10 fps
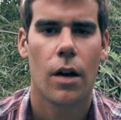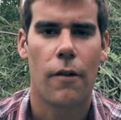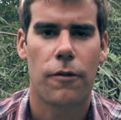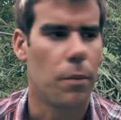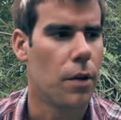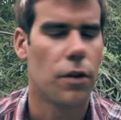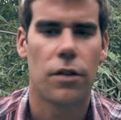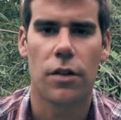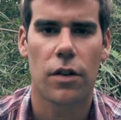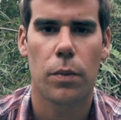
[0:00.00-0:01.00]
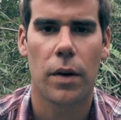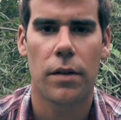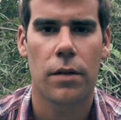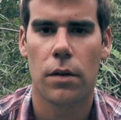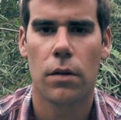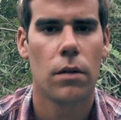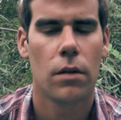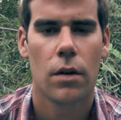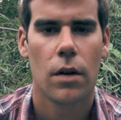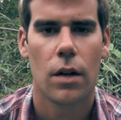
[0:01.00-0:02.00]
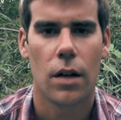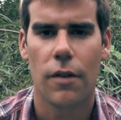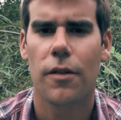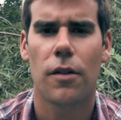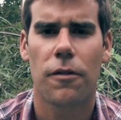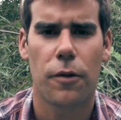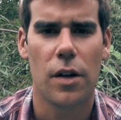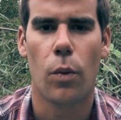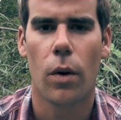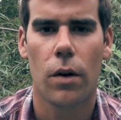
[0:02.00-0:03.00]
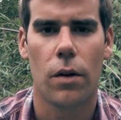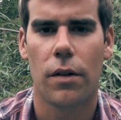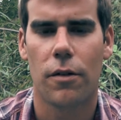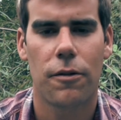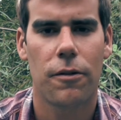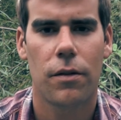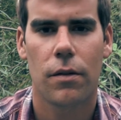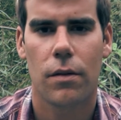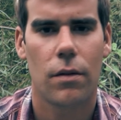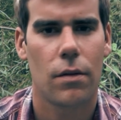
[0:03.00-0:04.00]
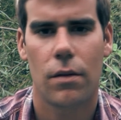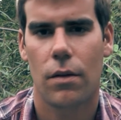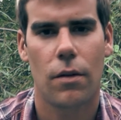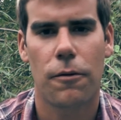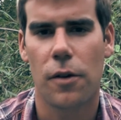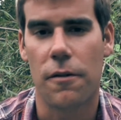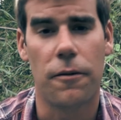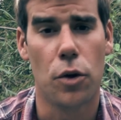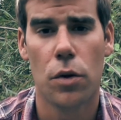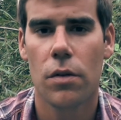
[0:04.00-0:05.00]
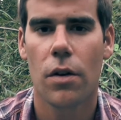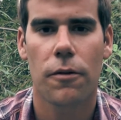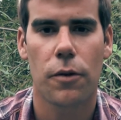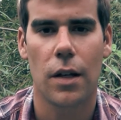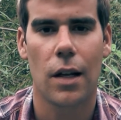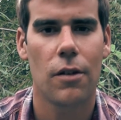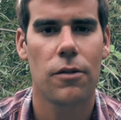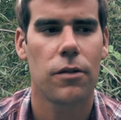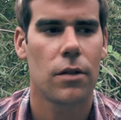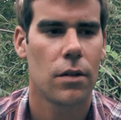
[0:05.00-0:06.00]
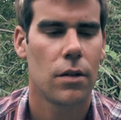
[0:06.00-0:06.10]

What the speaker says: and from those who just want to live in a free world of free food, free love.